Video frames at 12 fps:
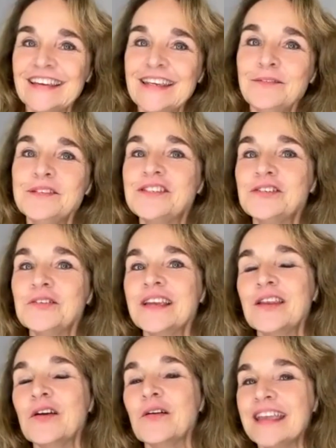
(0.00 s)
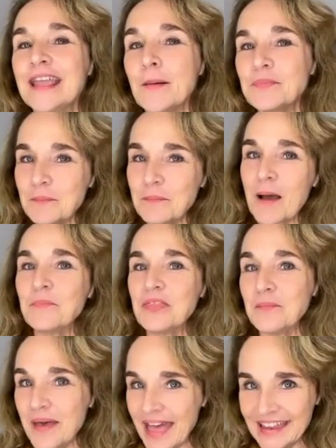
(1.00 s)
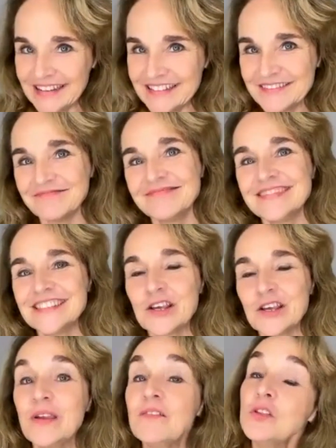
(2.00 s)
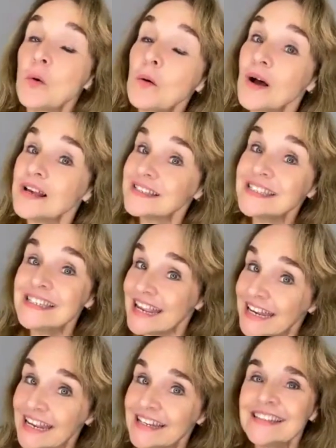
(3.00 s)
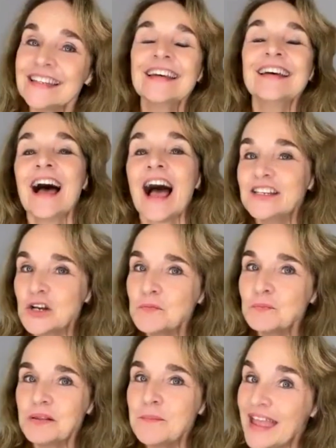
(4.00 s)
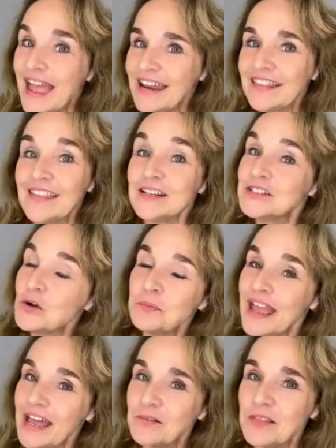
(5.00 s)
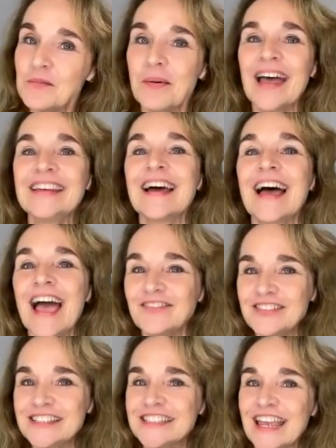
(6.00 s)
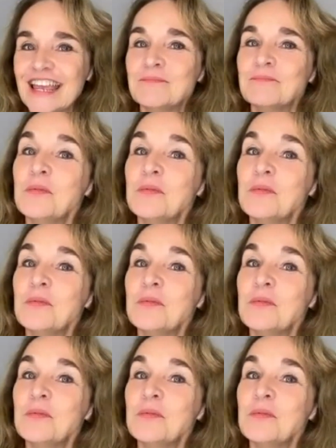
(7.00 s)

He was doing, he kept up the band. So even though I wasn't in it, I don't play piano. There's no piano in the band. I have to say,